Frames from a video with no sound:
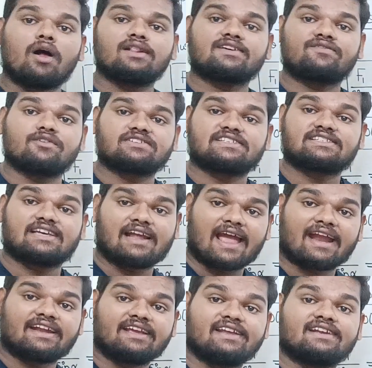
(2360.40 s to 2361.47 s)
All the forces are
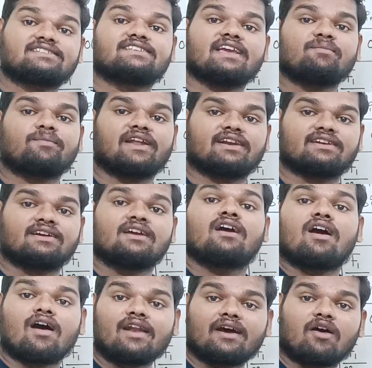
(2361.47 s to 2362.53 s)
acting in a same plane,
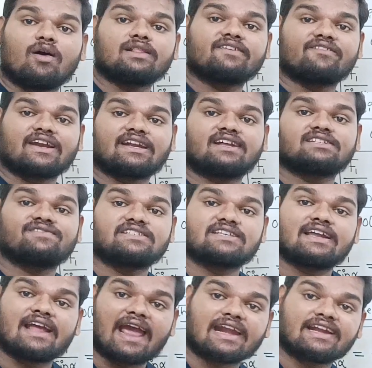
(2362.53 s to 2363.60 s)
or all the vectors which
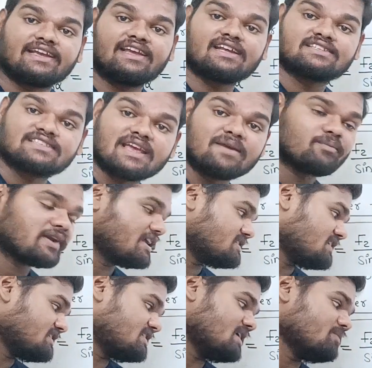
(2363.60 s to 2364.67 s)
are acting in a same
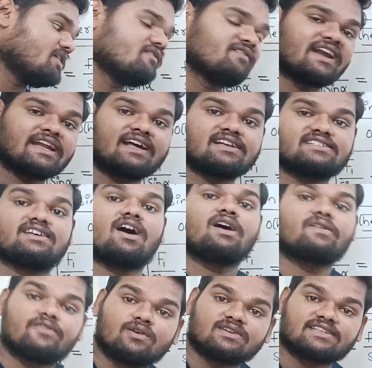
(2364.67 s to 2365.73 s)
plane, such type of vectors
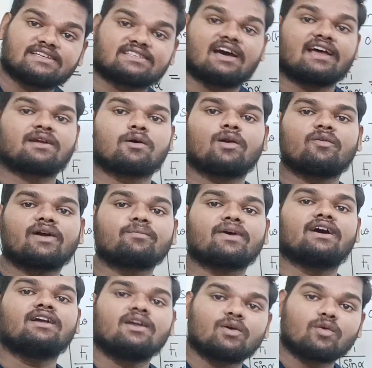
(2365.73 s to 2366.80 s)
or forces are called what,
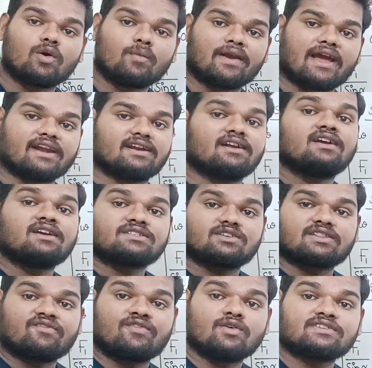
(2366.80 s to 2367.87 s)
ma? Coplanar.
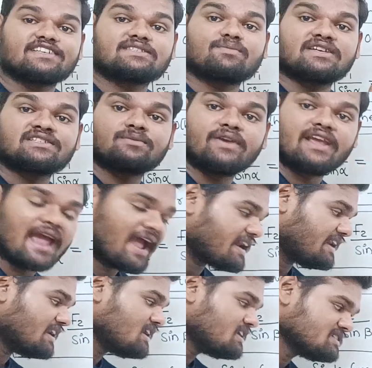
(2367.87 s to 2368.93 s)
So the forces must be
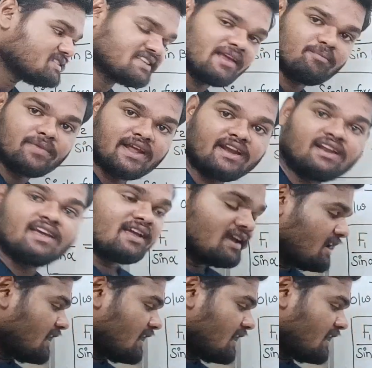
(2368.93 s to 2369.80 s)
act in a same plane,